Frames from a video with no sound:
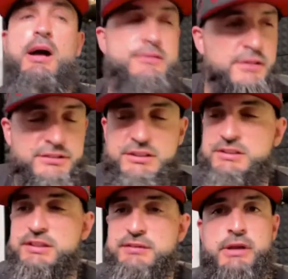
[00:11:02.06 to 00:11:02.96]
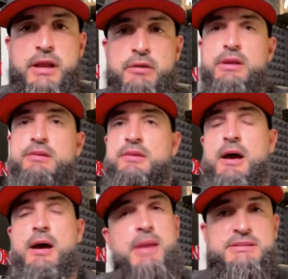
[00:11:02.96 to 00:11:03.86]
touch these different areas.
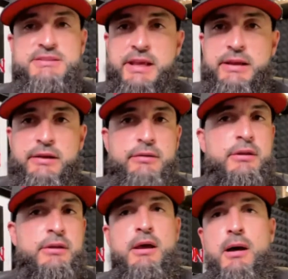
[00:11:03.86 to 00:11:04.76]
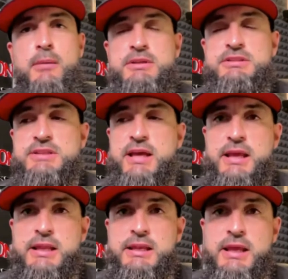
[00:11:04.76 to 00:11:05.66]
I'm not scared. I'm this and that.
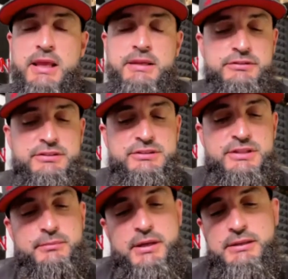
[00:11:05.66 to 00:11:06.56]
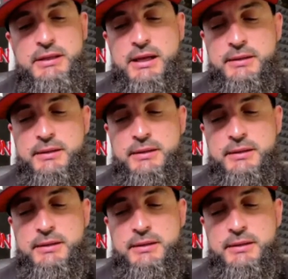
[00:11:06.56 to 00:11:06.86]
And here's the thing, man. Like,